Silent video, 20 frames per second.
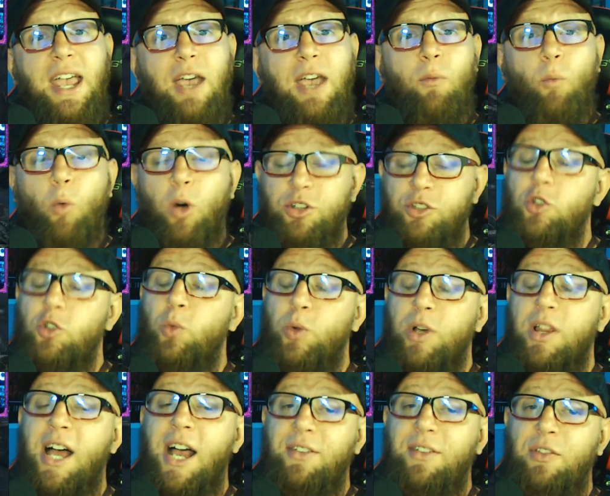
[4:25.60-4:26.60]
once you
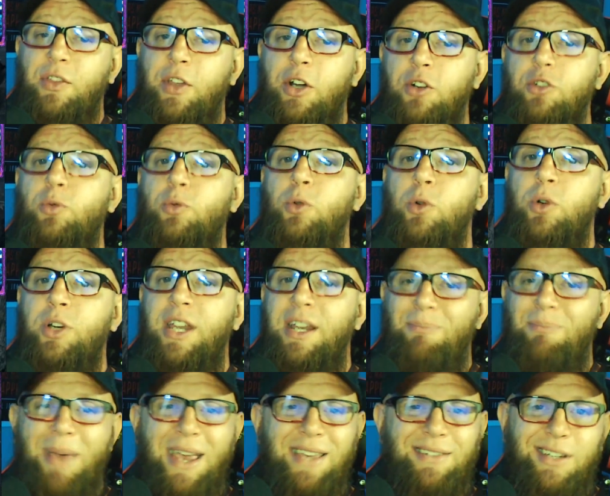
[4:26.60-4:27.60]
realize that there's Ruin and
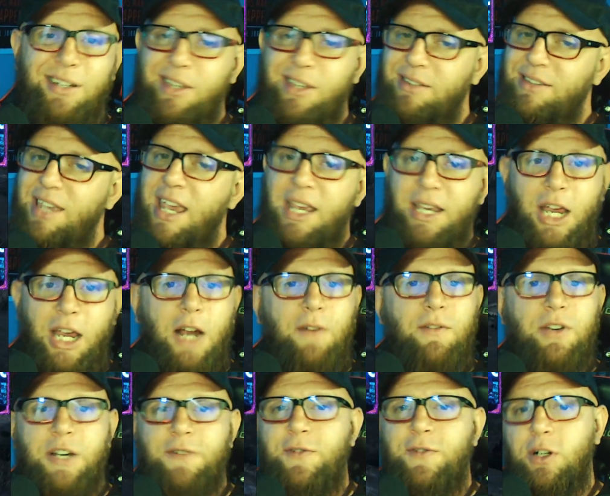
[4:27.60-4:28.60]
basically take care of a
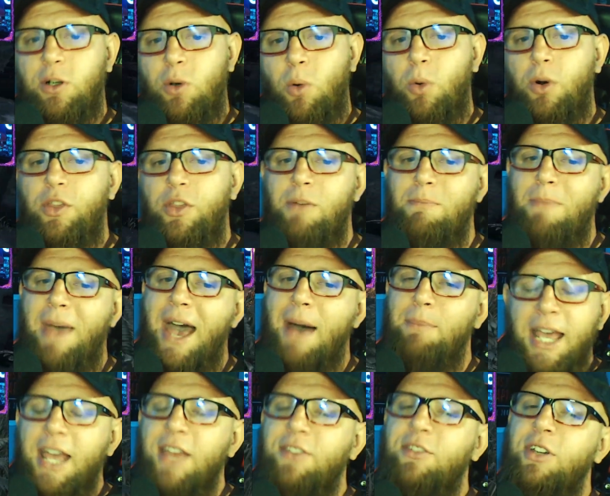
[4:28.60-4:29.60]
different corner of the map,
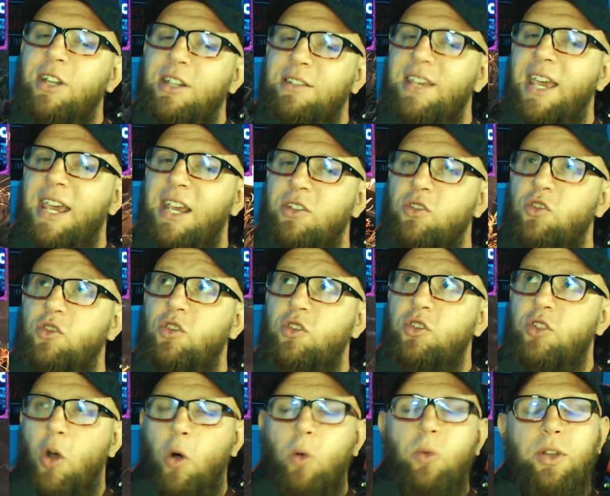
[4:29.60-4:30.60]
it's going to take
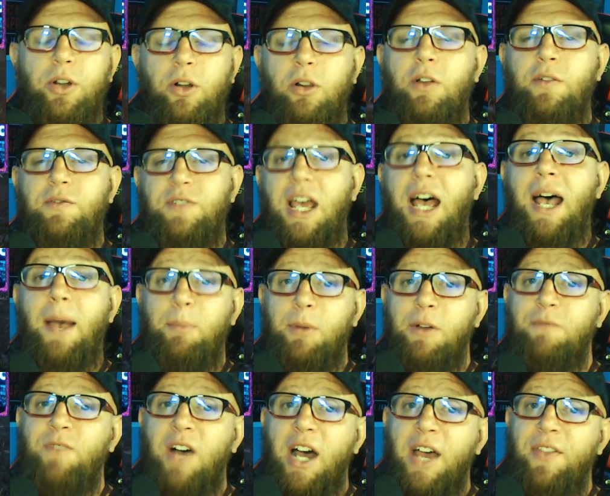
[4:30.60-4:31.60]
so little of time to
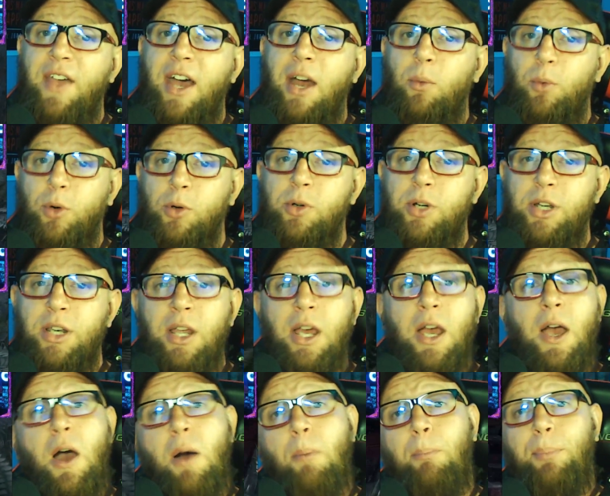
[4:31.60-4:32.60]
find that Ruin,
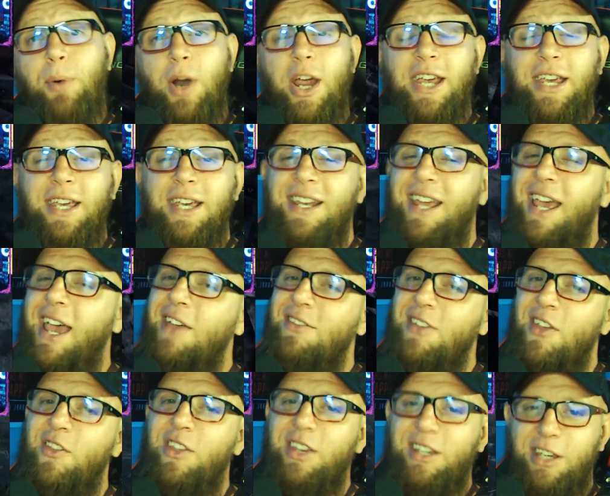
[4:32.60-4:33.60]
break it, and
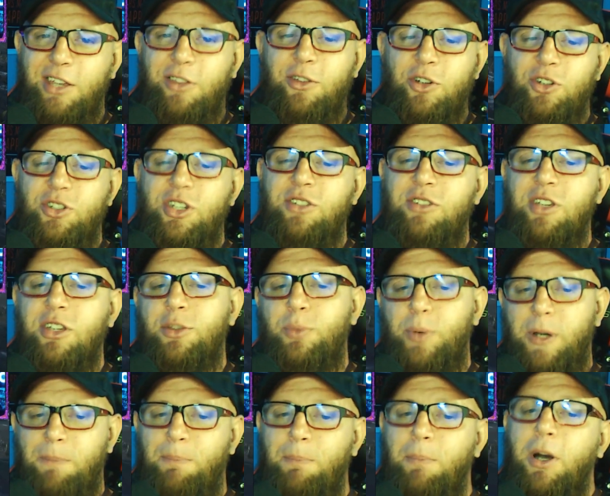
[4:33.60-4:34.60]
then the killer is just a
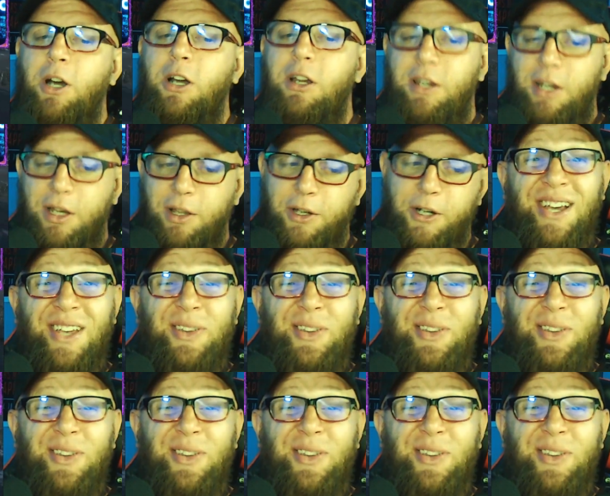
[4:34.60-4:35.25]
three per killer.